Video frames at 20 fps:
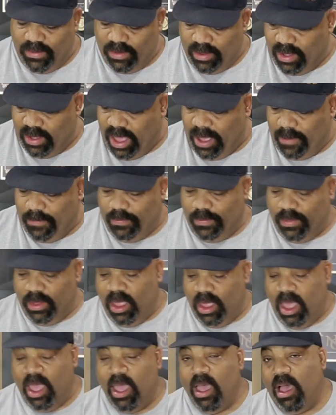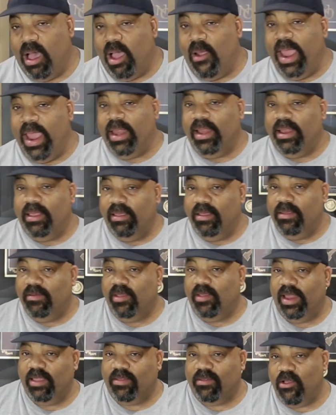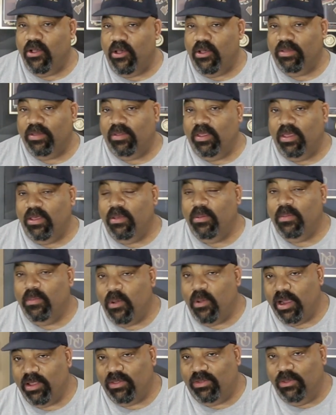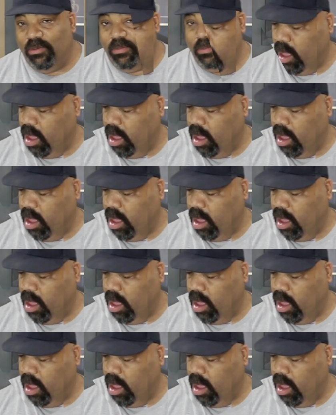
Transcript: Okay, all right, so let's go on to part 2.